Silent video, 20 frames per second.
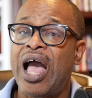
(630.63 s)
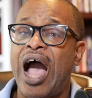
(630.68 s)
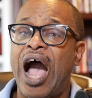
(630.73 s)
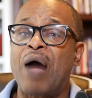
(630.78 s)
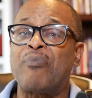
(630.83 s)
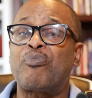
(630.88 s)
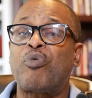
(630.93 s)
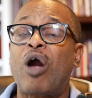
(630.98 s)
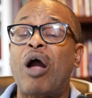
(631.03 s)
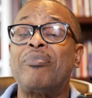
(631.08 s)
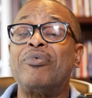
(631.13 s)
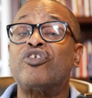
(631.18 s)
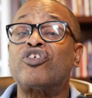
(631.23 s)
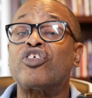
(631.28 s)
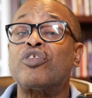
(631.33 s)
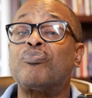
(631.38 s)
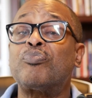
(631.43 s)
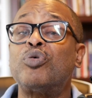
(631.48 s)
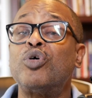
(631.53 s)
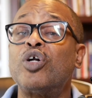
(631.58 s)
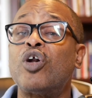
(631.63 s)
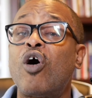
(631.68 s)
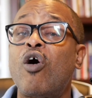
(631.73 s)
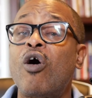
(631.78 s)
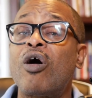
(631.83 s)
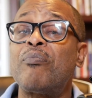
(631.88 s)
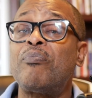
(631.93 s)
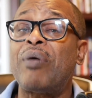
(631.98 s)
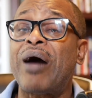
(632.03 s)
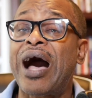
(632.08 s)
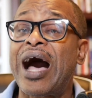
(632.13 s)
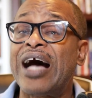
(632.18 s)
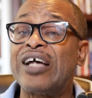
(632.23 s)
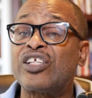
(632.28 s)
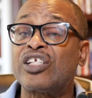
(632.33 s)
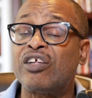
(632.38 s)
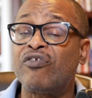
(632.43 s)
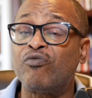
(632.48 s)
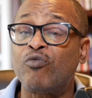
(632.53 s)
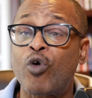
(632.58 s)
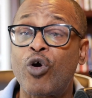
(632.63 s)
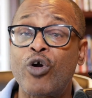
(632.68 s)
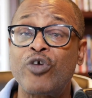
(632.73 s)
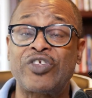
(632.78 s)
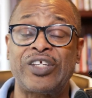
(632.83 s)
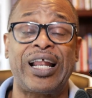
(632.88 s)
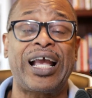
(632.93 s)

I probably should put on positive words.